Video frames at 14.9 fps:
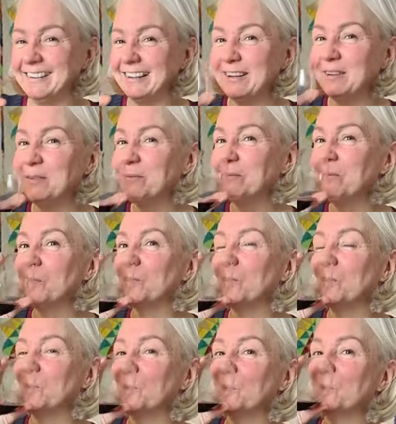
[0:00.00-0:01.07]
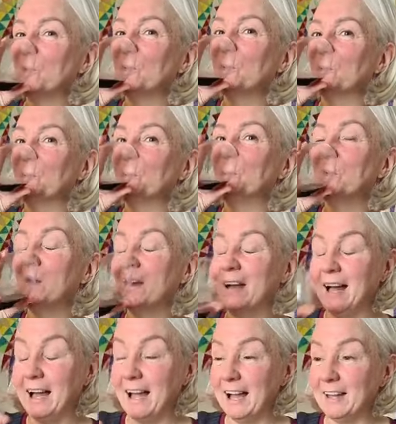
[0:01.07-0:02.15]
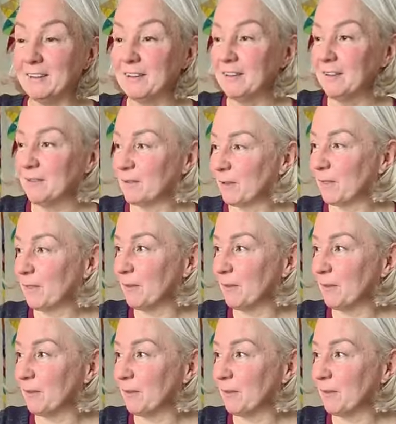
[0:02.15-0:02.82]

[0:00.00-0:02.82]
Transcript: Well, I'm getting old. My brain is not working.